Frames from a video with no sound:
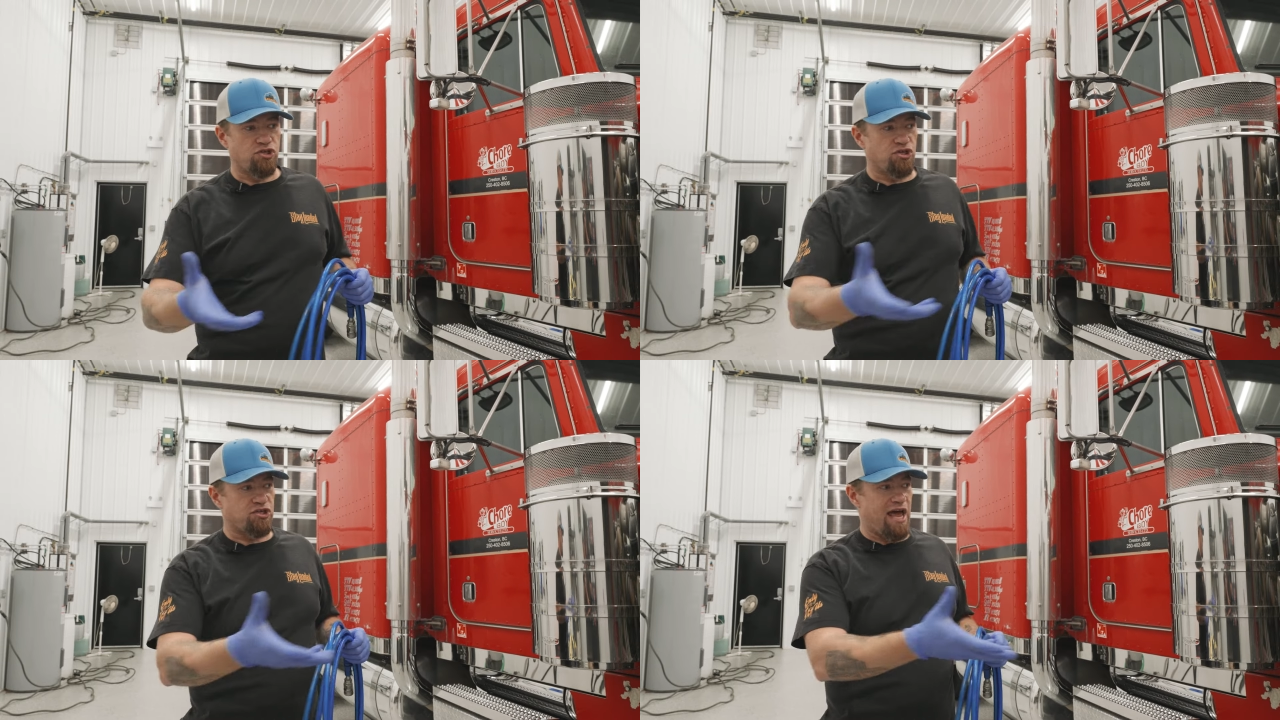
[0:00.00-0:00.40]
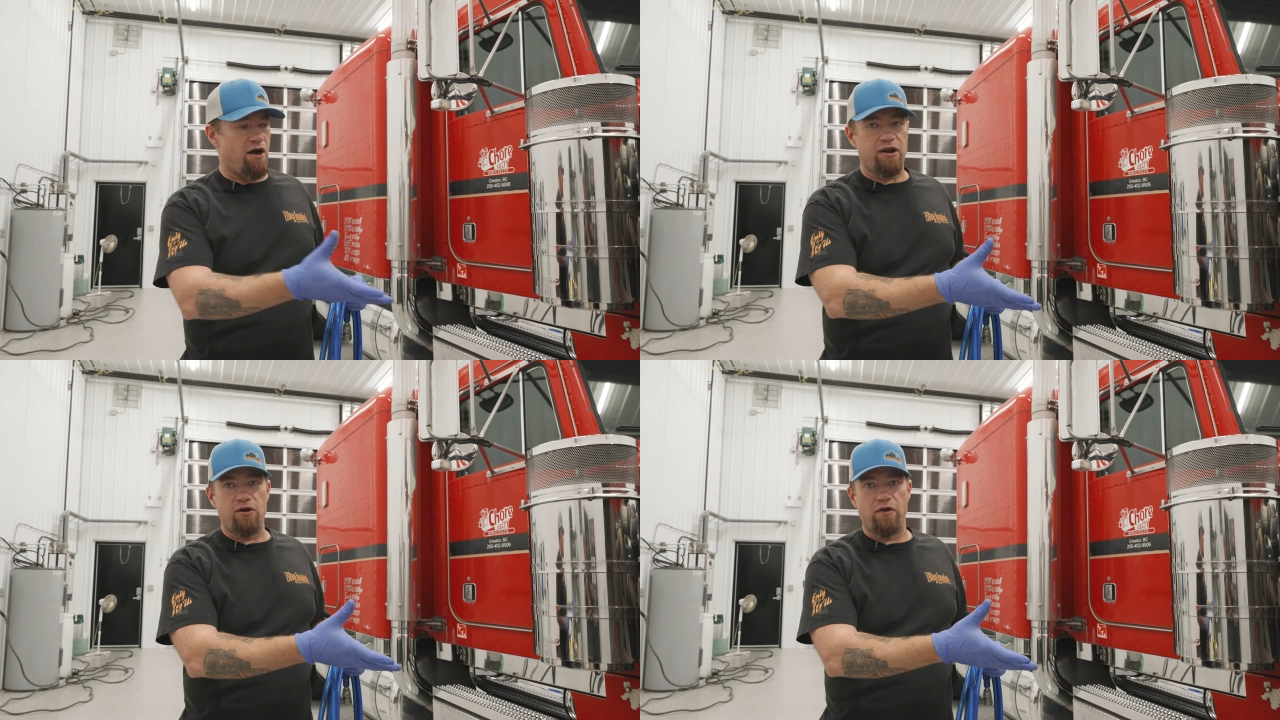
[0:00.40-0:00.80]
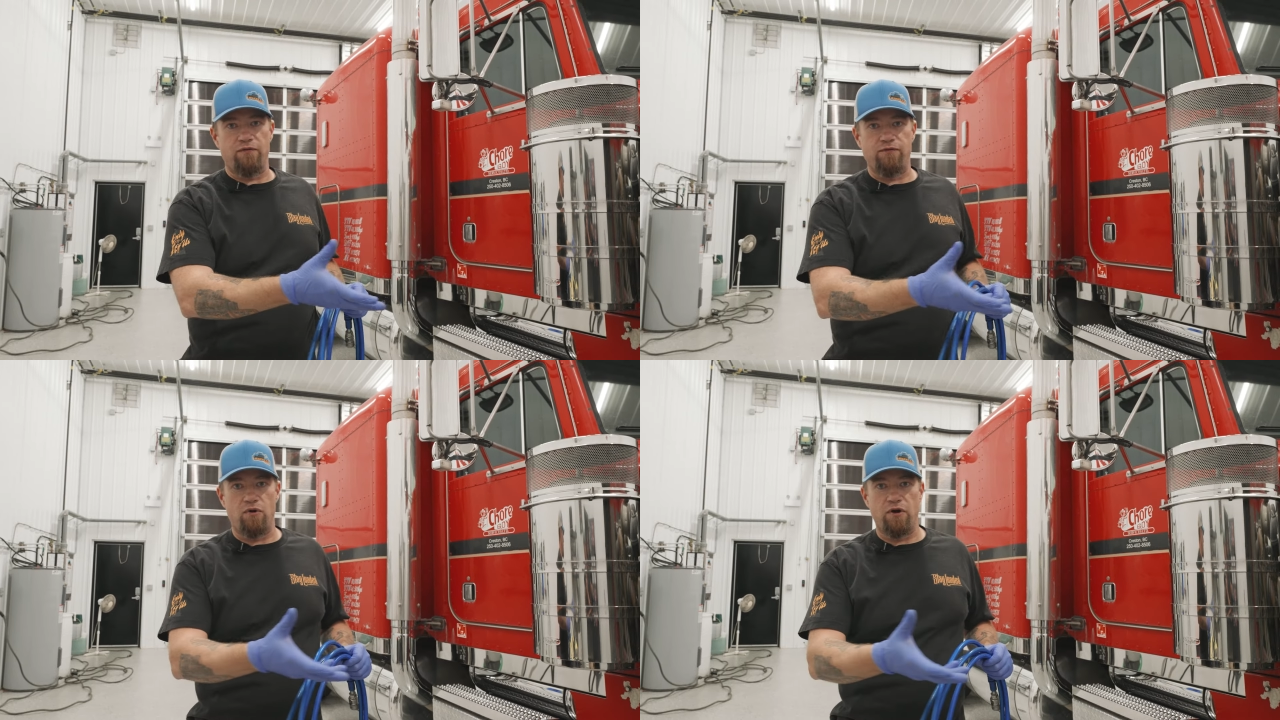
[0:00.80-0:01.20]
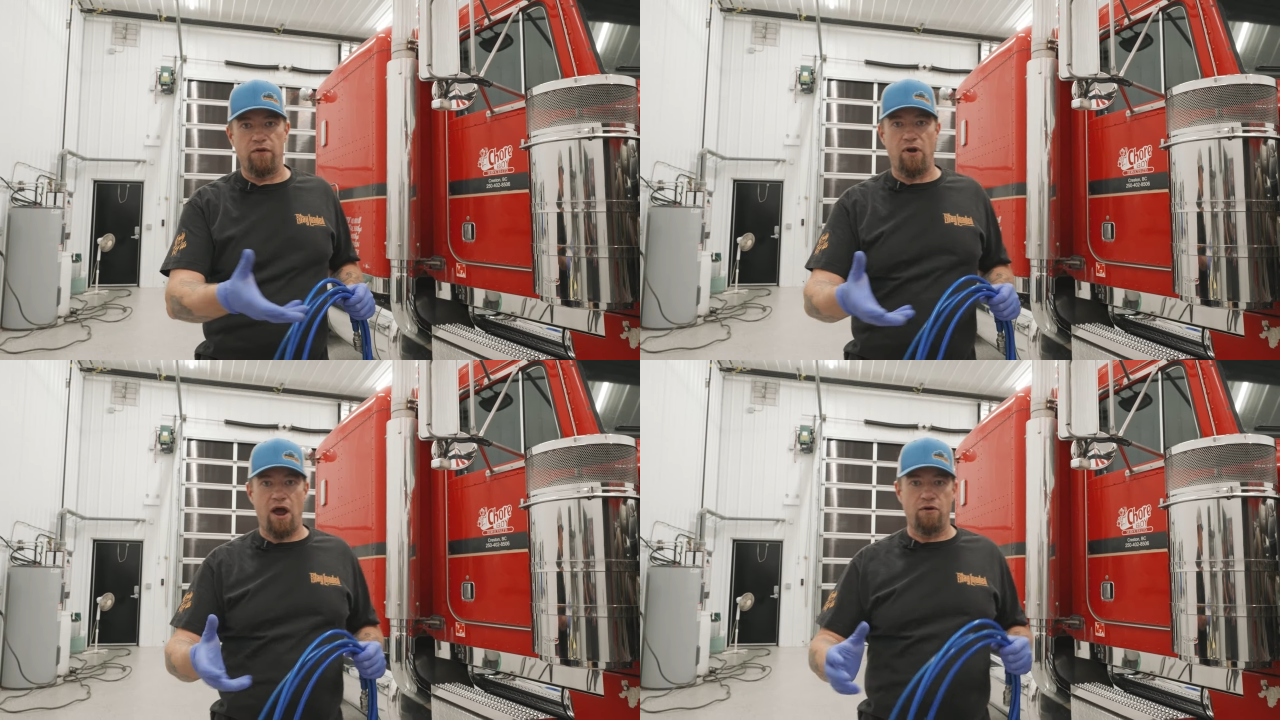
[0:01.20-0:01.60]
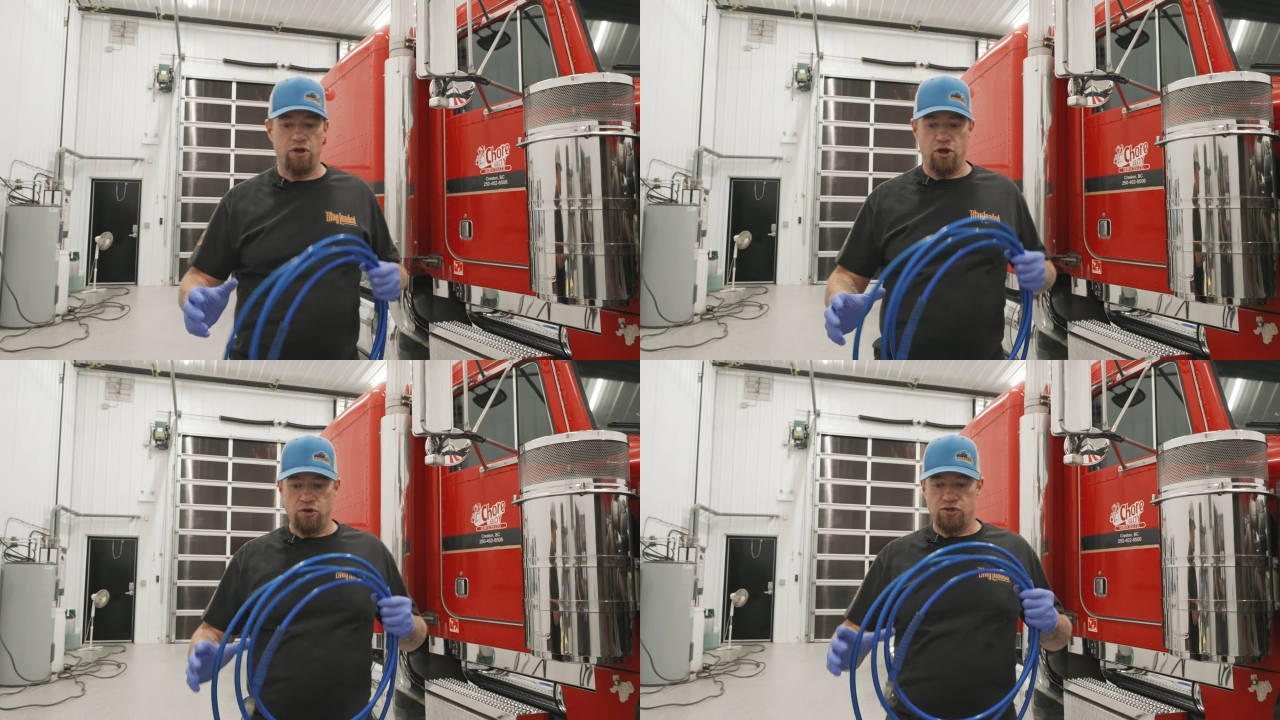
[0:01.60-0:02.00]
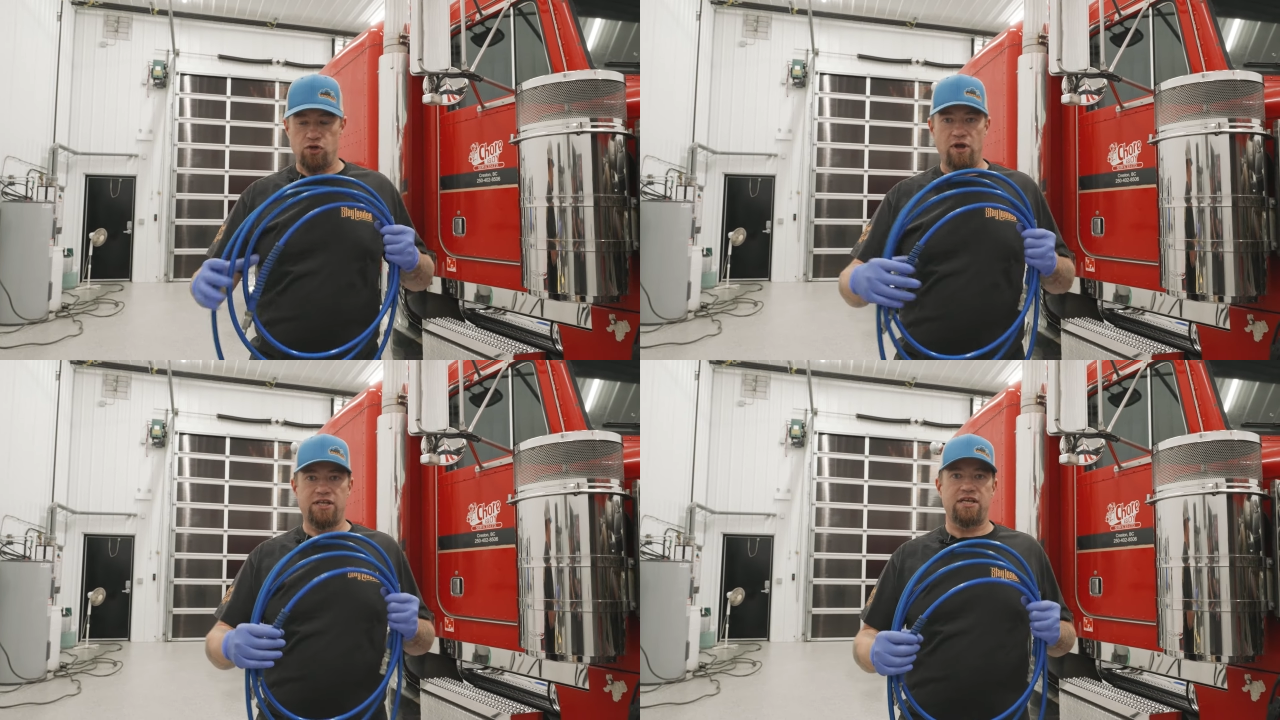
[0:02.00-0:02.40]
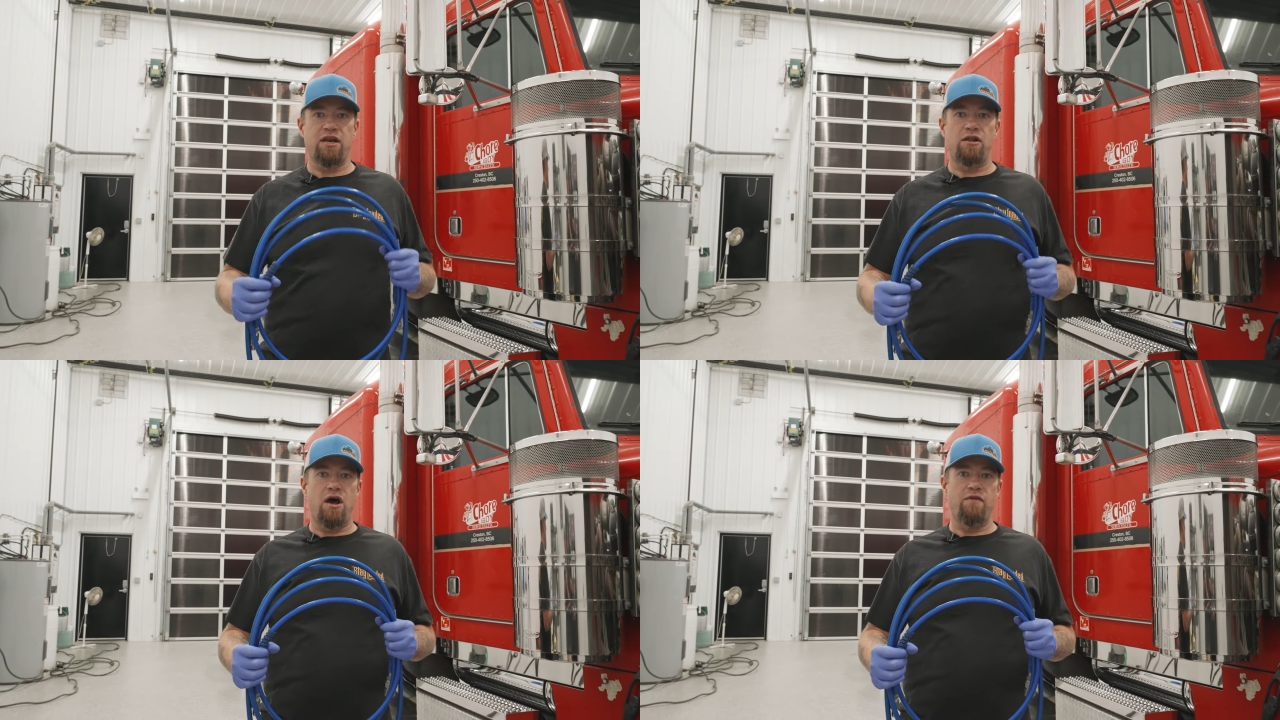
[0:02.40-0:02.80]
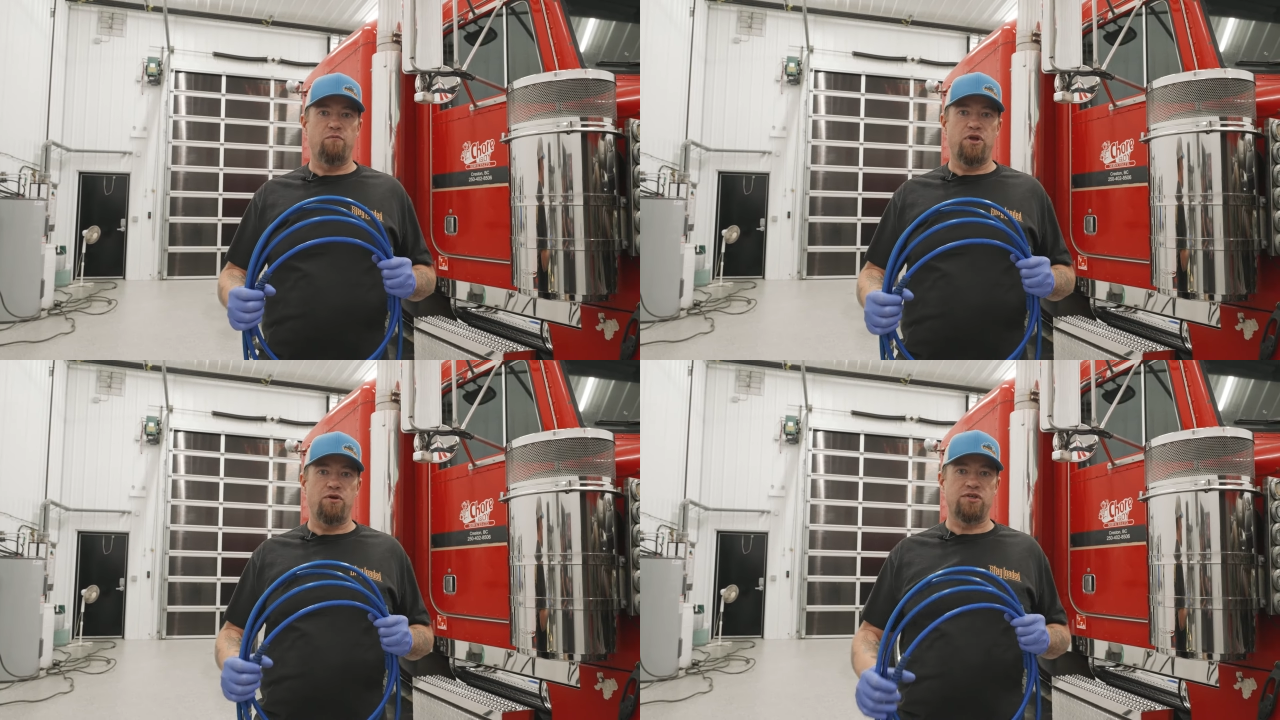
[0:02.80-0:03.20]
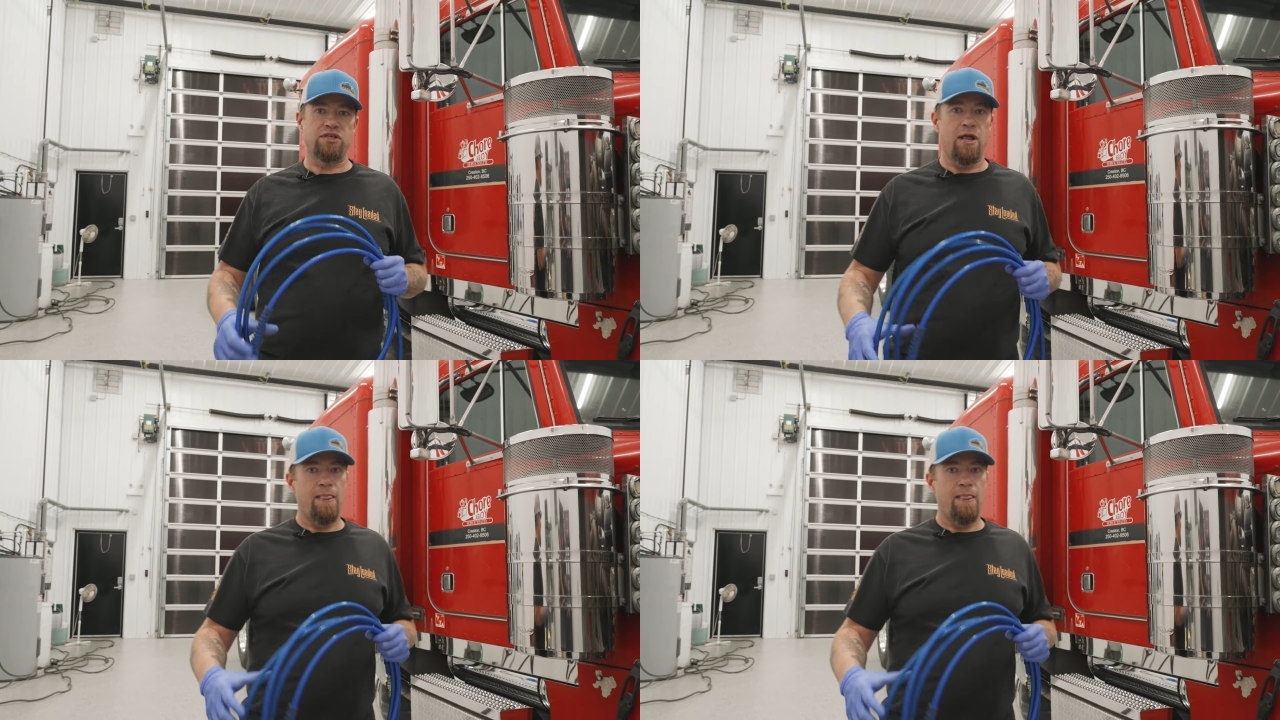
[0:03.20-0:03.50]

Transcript: is just down here on the floor on the ground. So it's seen a lot of abuse.